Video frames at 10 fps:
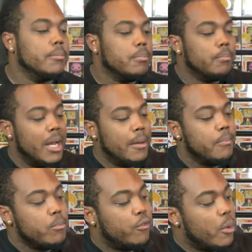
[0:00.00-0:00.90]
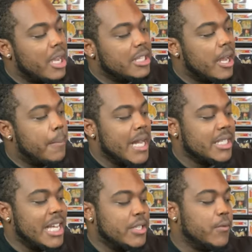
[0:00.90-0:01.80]
But before we get to a boxing
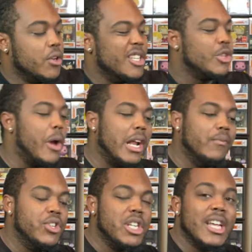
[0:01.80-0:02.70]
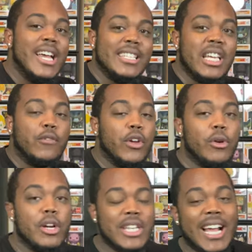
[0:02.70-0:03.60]
session review of this Great Ape Vegeta SH
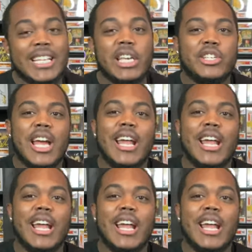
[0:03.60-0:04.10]
Figuarts, I gotta say shout